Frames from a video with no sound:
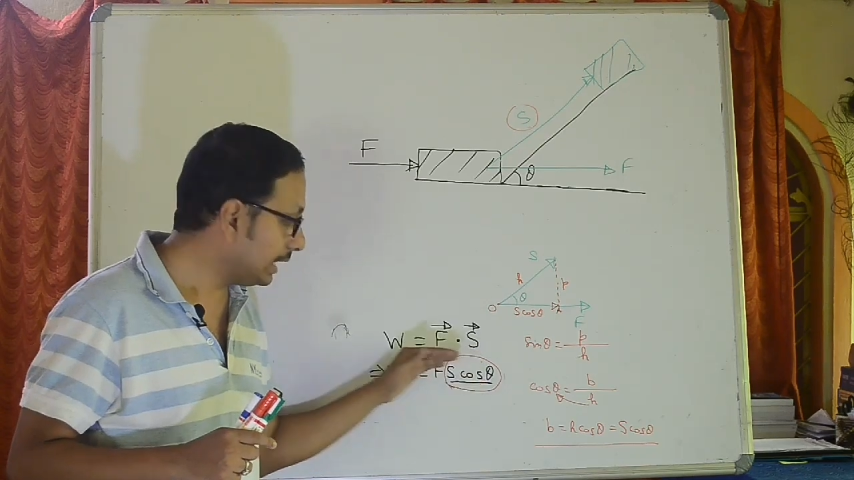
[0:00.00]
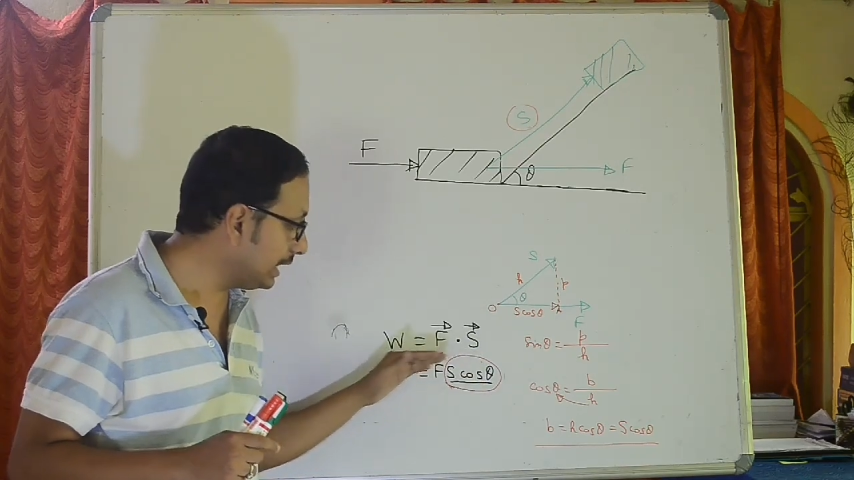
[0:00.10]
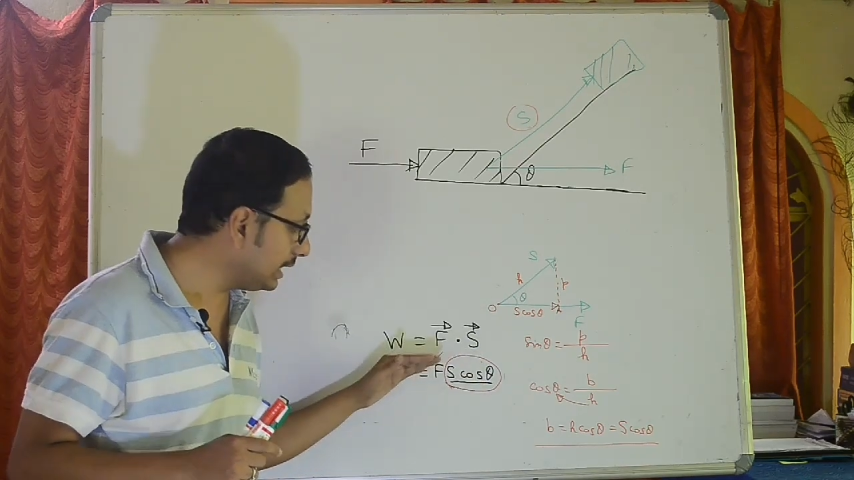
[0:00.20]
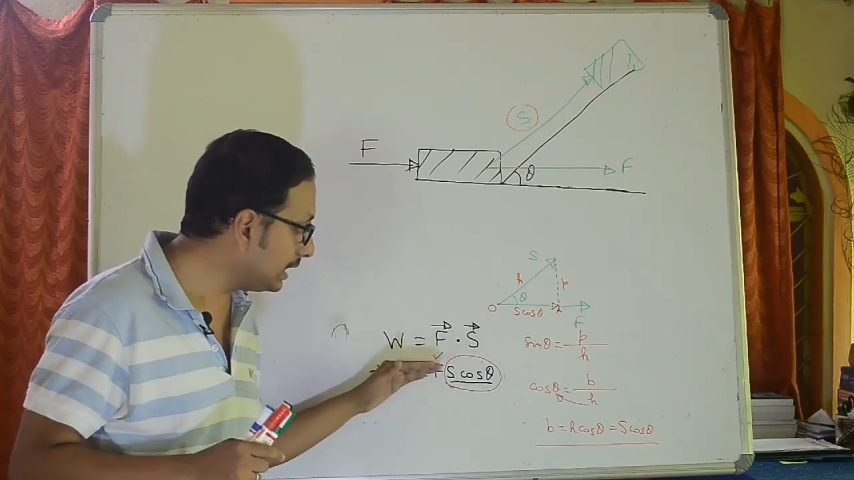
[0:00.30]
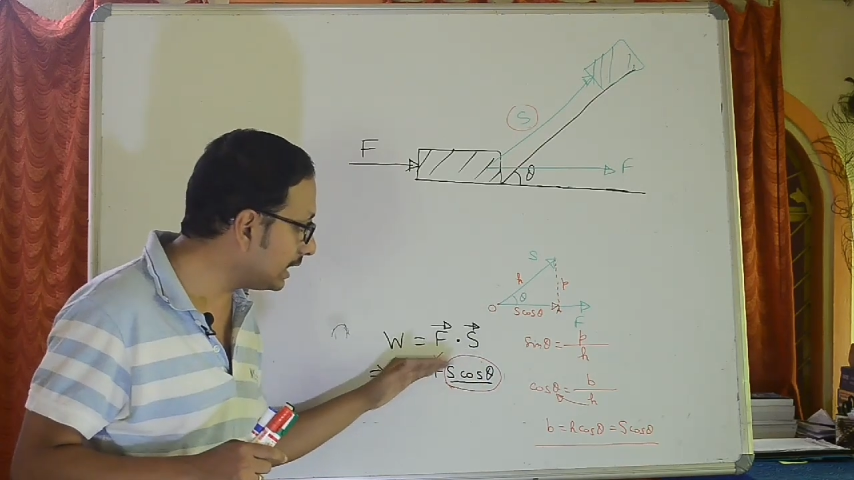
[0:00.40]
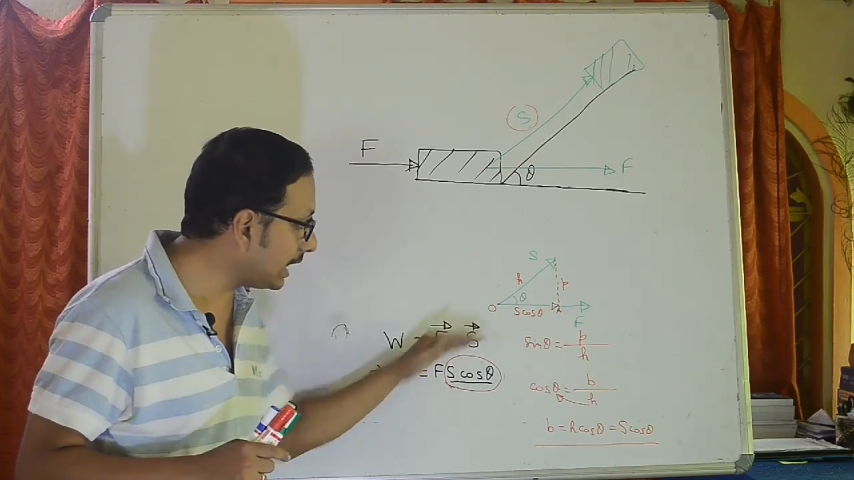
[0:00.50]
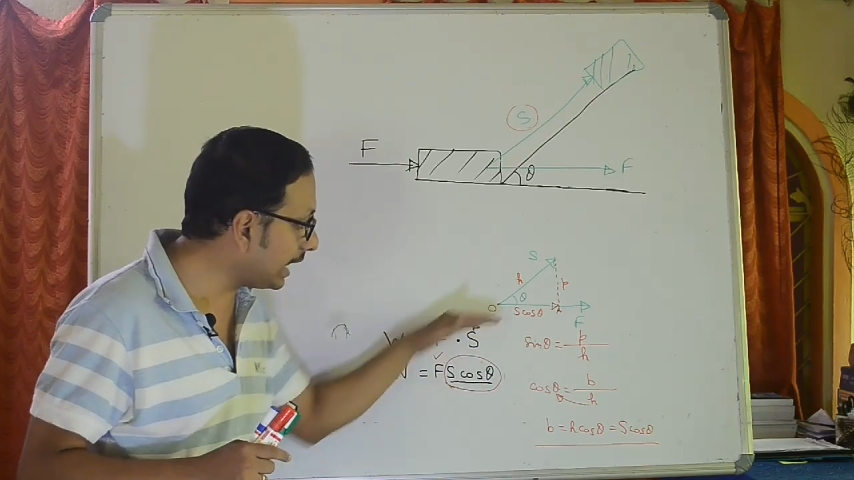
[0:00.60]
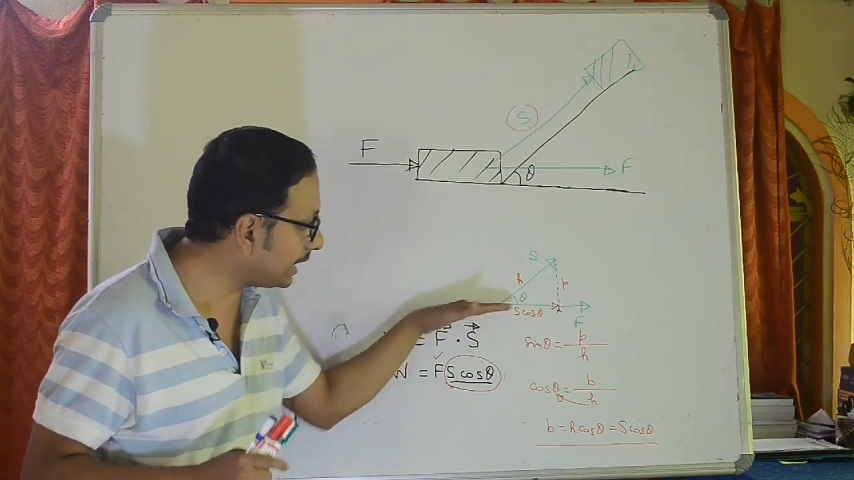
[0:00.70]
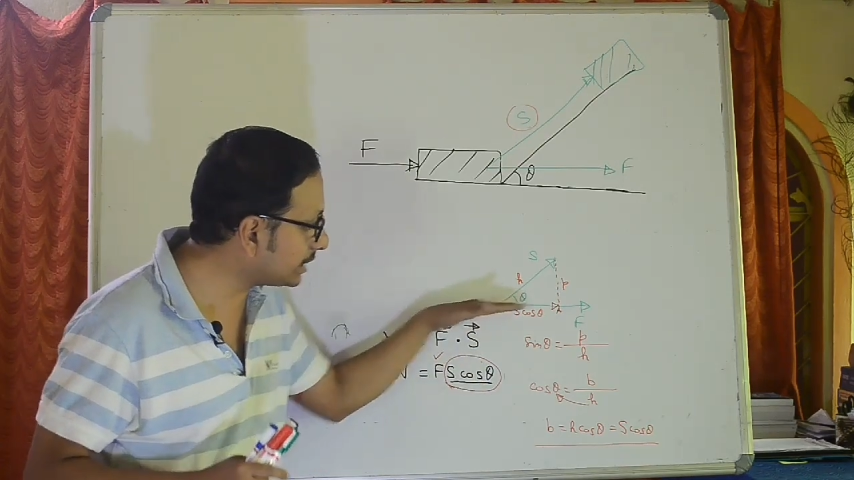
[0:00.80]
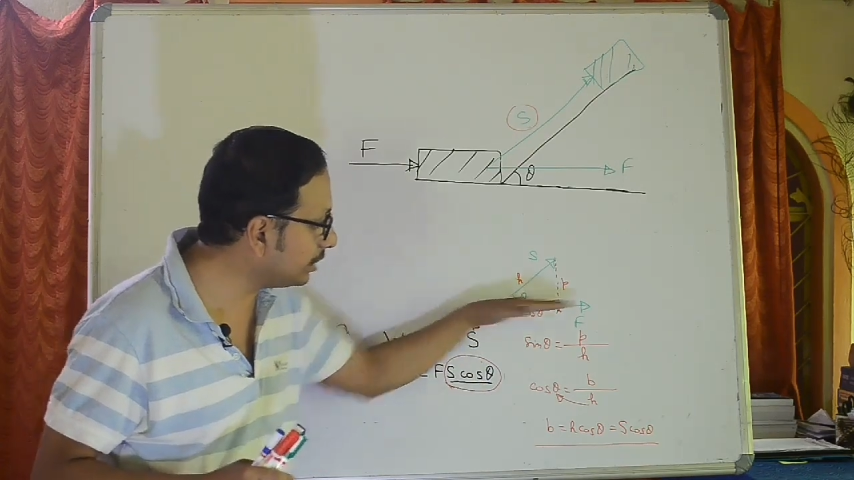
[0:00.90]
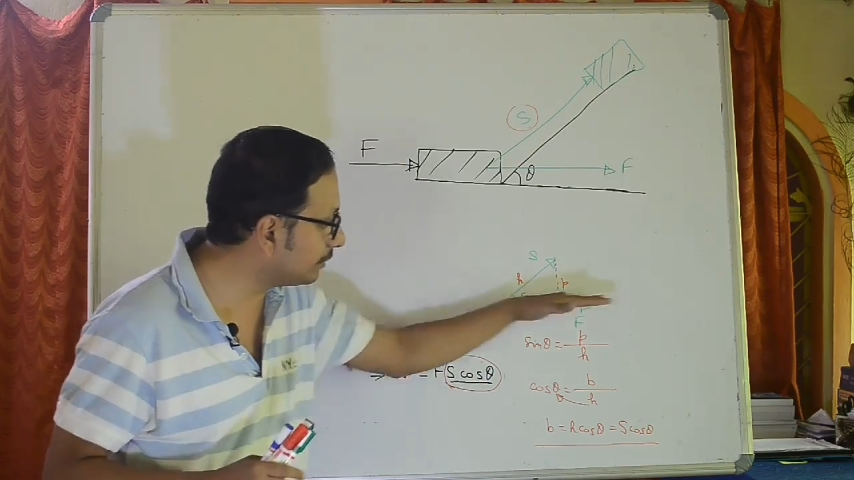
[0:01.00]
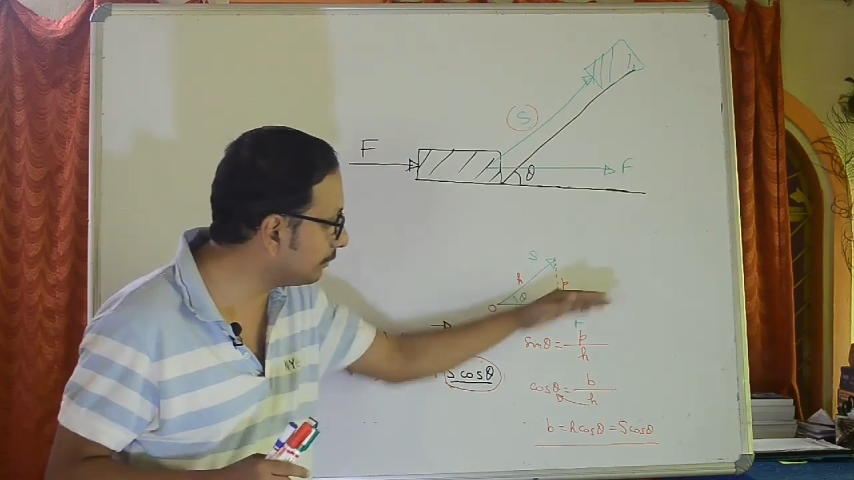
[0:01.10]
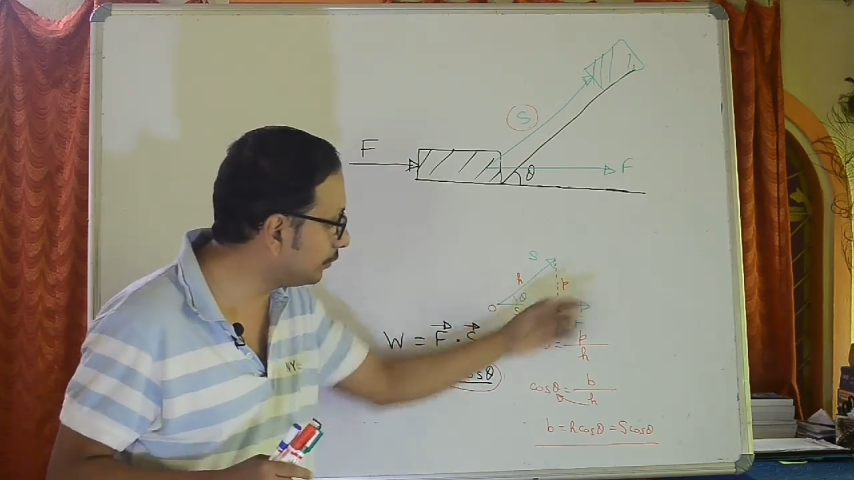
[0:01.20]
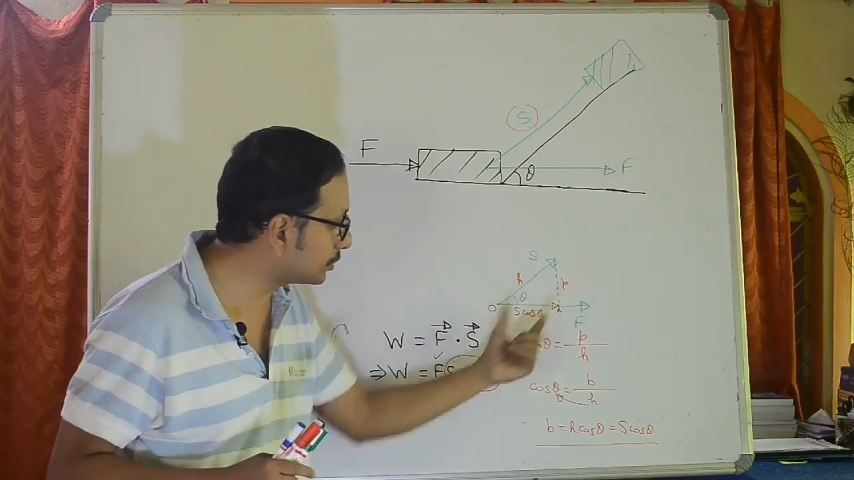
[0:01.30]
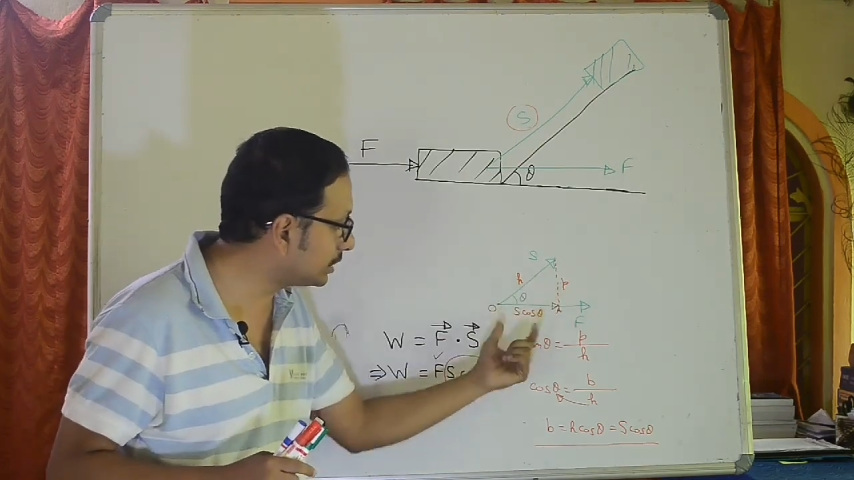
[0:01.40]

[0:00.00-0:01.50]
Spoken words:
in the direction of the force.